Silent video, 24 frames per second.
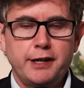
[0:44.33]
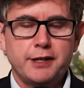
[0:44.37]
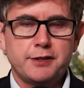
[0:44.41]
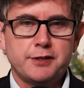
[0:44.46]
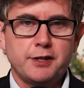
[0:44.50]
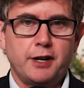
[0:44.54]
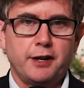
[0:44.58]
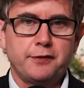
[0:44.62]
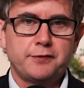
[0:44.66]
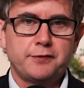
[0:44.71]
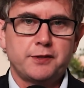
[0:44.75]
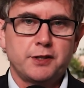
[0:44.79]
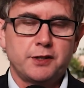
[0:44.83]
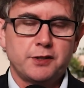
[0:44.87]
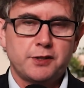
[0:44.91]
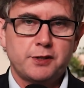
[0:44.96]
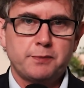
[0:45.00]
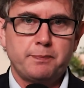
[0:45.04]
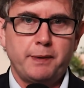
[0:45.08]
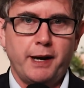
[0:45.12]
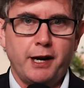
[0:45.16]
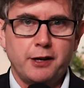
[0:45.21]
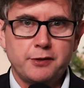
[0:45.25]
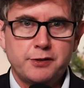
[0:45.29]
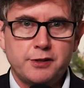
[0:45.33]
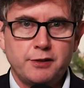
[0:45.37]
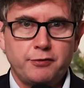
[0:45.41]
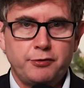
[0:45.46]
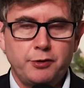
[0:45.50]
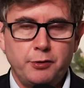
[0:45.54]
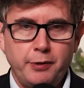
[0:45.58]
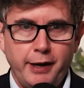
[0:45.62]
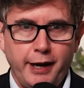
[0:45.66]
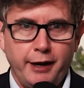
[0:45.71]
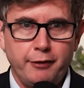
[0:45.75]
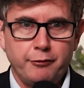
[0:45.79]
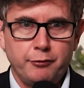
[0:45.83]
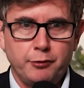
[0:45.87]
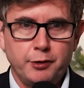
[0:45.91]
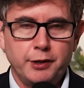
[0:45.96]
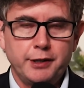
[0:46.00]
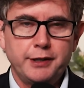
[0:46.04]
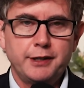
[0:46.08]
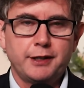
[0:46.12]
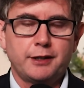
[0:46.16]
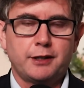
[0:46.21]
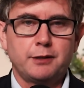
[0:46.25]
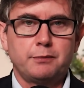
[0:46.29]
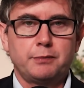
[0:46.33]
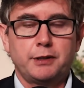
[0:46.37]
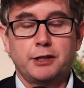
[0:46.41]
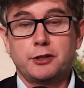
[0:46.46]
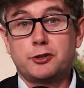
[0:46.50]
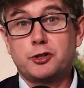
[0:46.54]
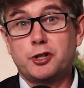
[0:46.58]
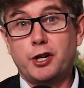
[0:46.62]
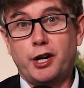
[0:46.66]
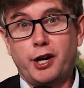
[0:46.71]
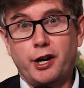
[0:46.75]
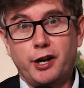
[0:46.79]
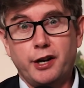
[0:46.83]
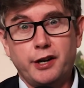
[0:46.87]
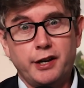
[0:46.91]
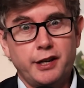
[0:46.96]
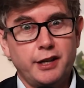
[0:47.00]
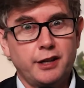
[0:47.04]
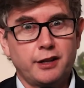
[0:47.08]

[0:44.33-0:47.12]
It's often a spouse if you have one. It can be a charity.